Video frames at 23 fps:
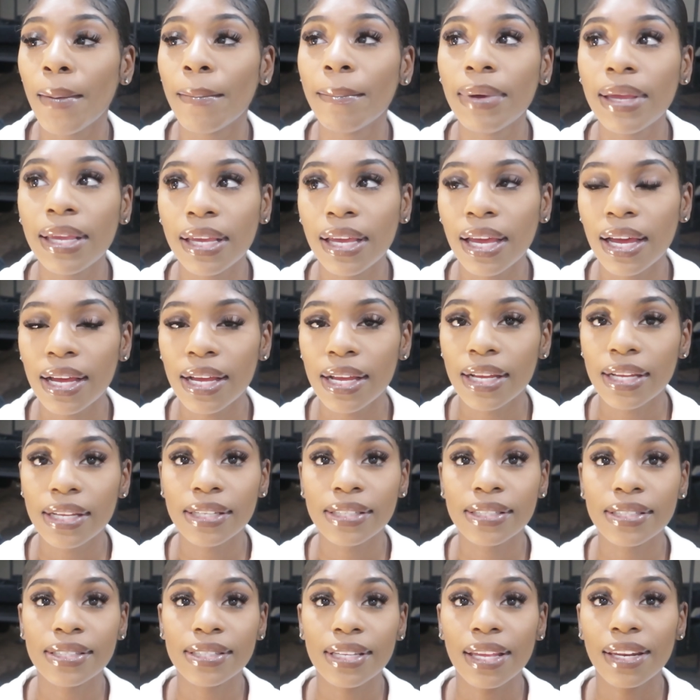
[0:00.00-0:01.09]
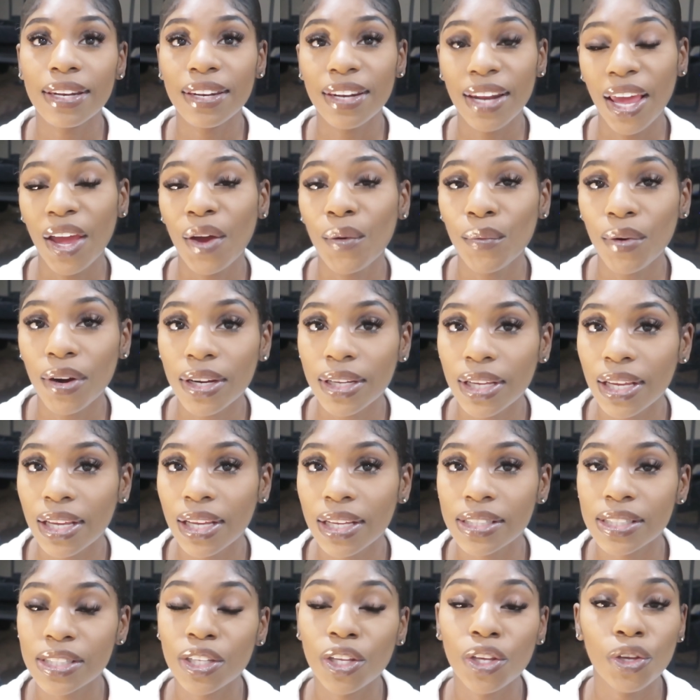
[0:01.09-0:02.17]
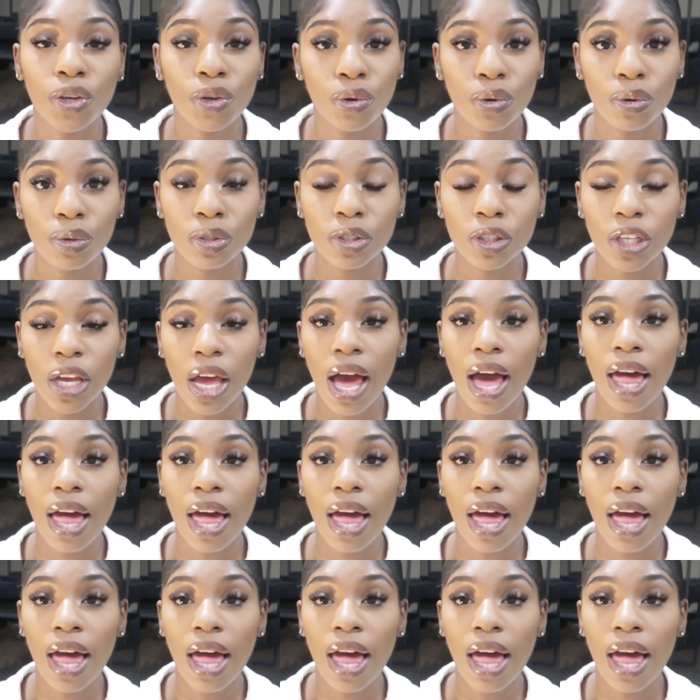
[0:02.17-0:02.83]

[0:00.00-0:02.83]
because networking is huge.